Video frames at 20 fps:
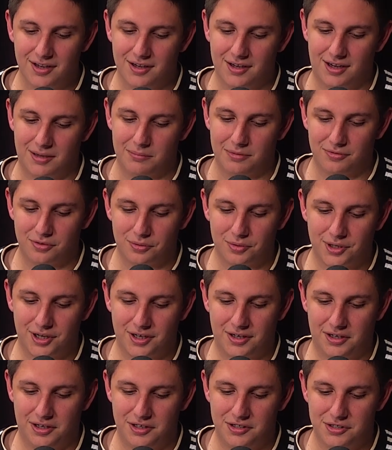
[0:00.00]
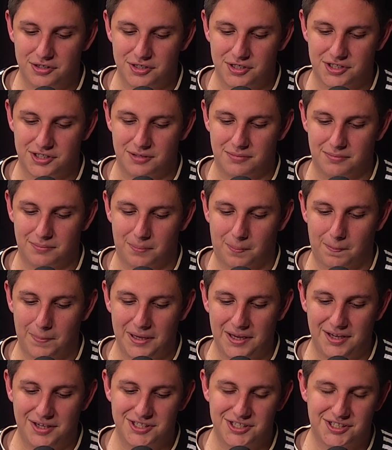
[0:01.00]
And before we get into some
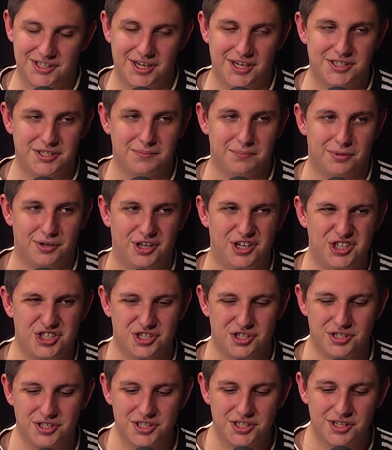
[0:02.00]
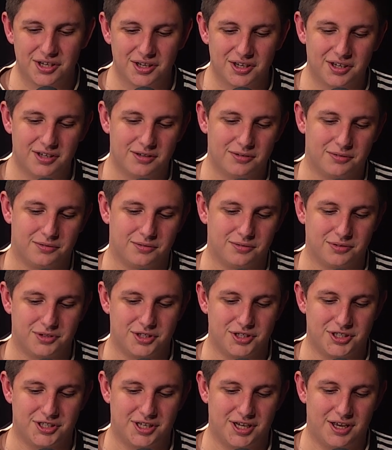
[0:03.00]
big season predictions, we'll
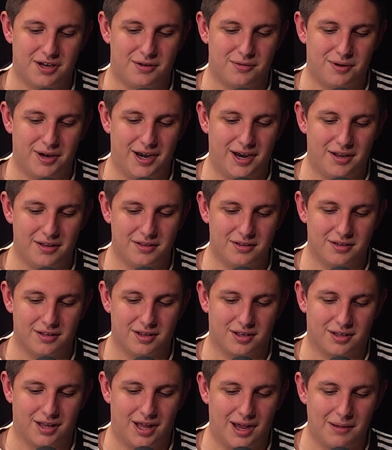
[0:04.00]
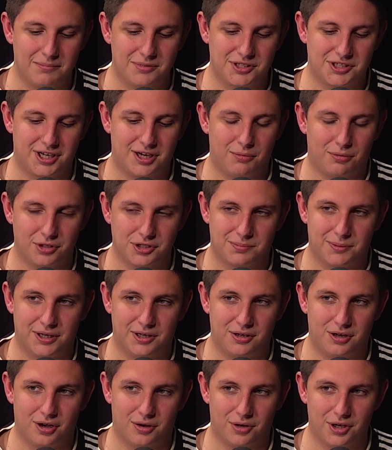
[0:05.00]
just head around the club, see what's
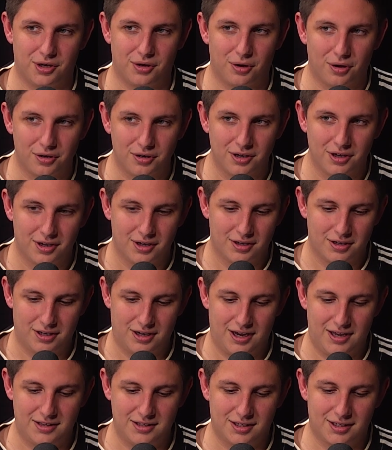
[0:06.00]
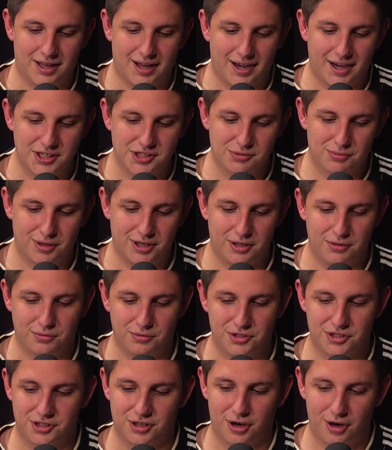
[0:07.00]
been going on in the last week
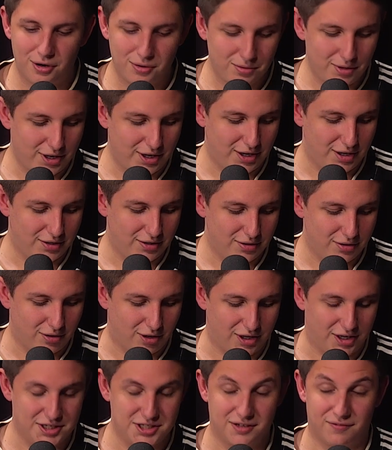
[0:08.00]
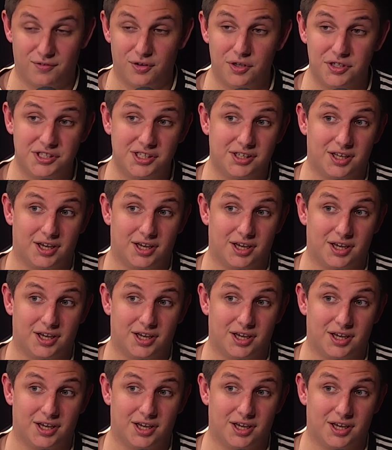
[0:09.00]
or so. And I guess the first thing